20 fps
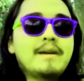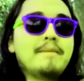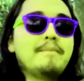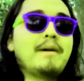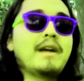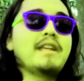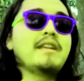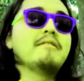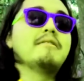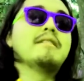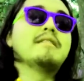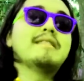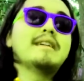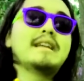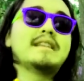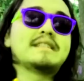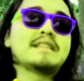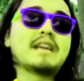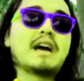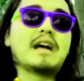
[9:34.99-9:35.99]
but you at
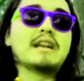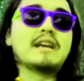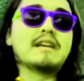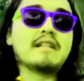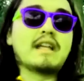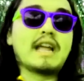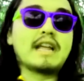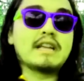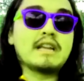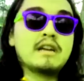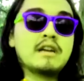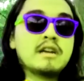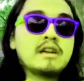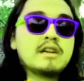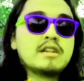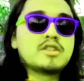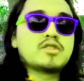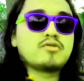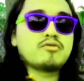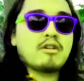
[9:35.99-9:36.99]
least gotta
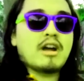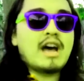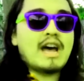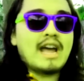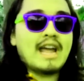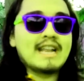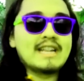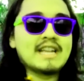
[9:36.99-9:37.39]
try